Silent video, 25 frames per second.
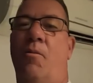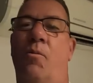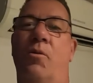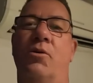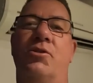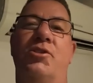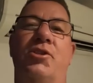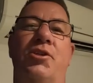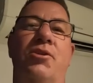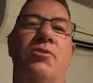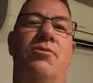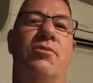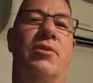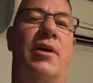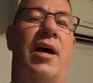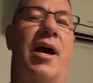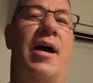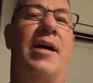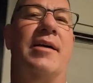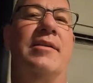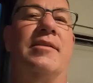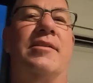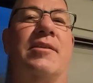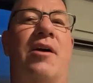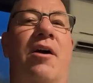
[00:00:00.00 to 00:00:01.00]
We'll see you
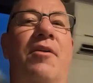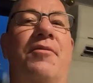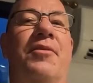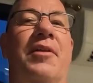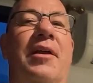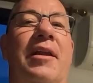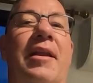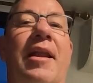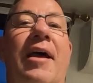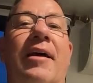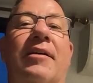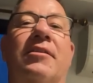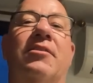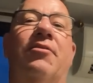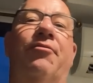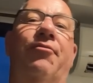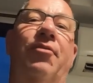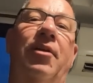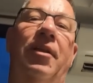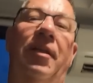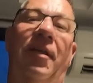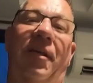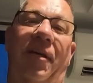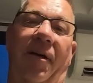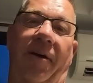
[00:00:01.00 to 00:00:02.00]
guys on the next
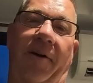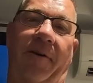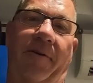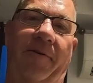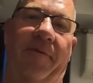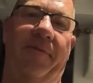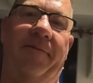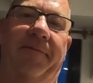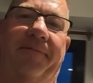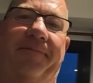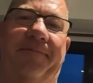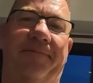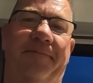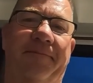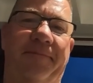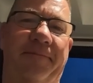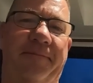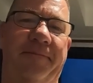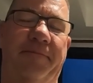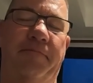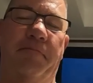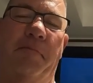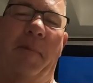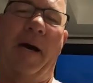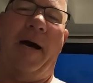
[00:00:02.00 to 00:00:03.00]
video.
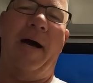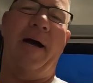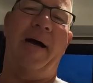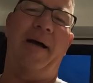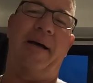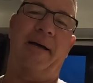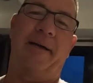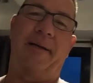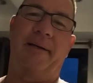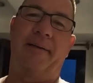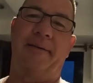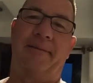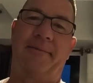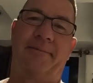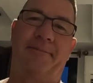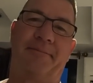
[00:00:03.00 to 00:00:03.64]
Bye.